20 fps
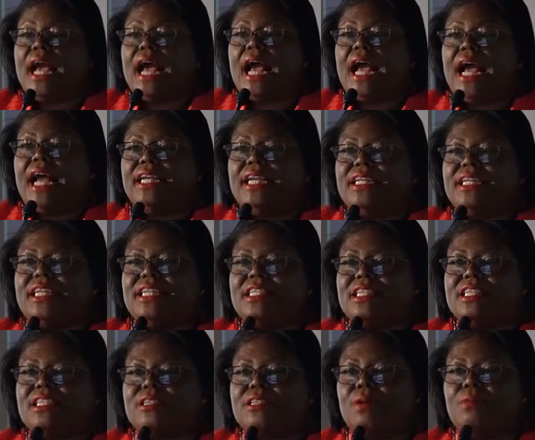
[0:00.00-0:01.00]
And it
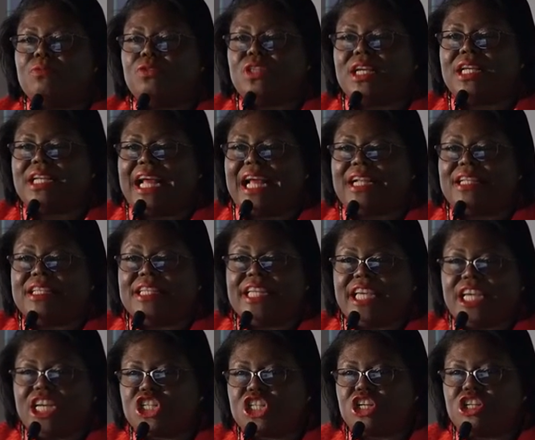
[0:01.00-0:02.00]
is something that
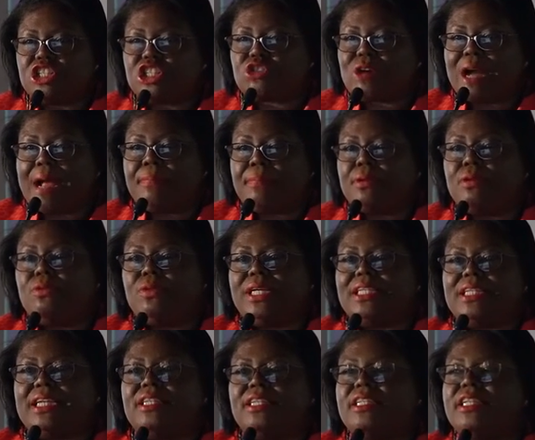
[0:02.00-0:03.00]
nations grapple
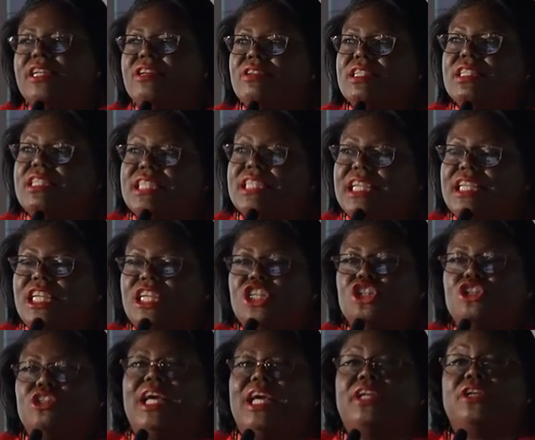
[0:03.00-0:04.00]
with, and it's an
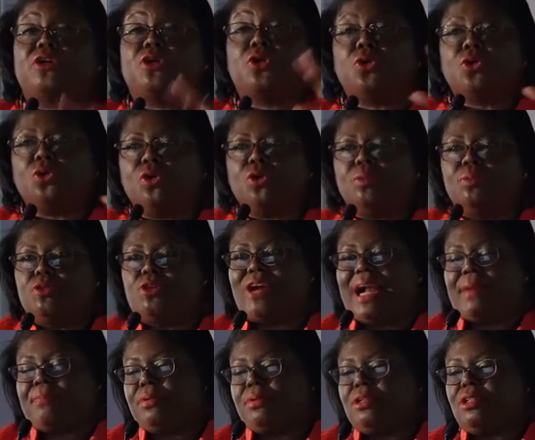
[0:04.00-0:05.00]
issue that the globe
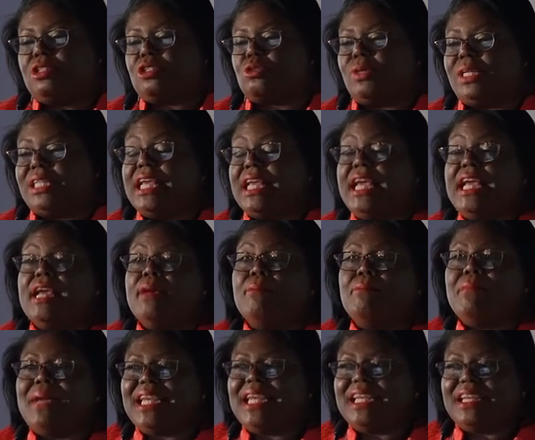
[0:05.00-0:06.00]
grapples with.
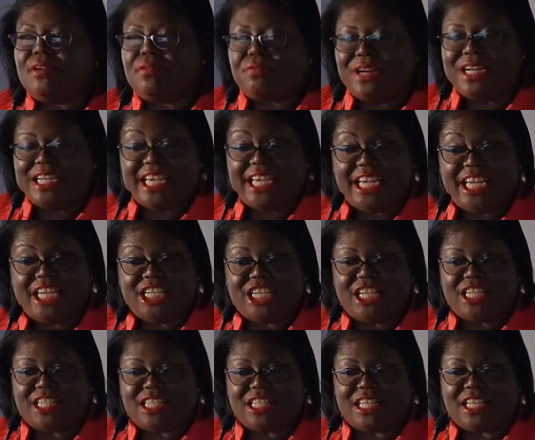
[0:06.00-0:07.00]
Many different
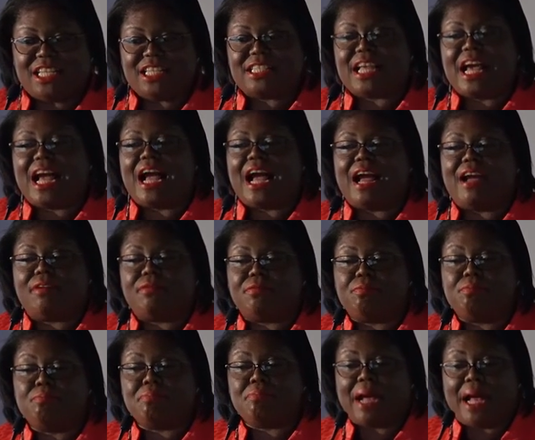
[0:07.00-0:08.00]
agencies
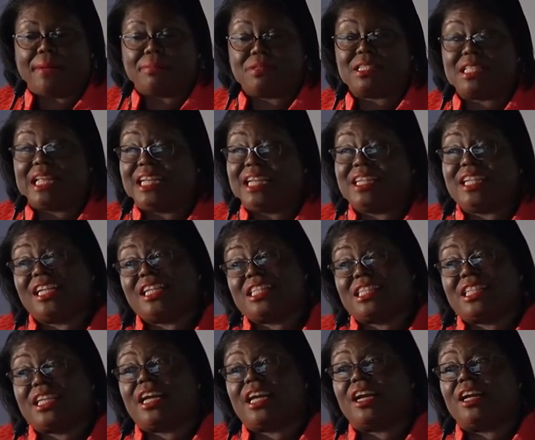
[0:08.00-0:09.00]
have maps that they
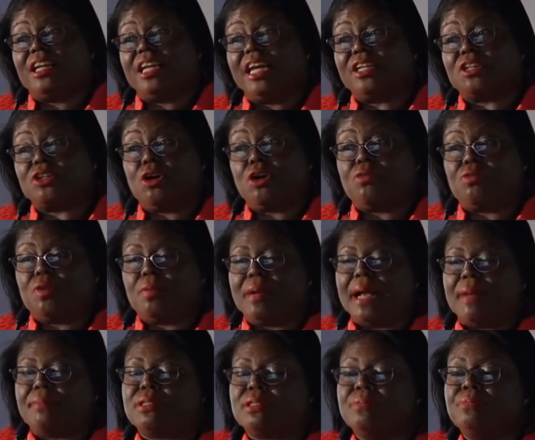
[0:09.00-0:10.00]
say are land cover
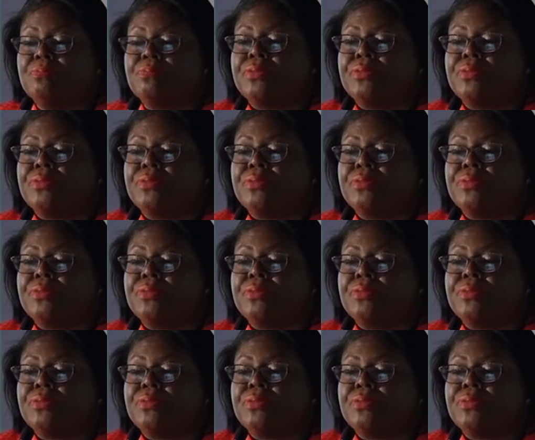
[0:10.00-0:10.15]
maps.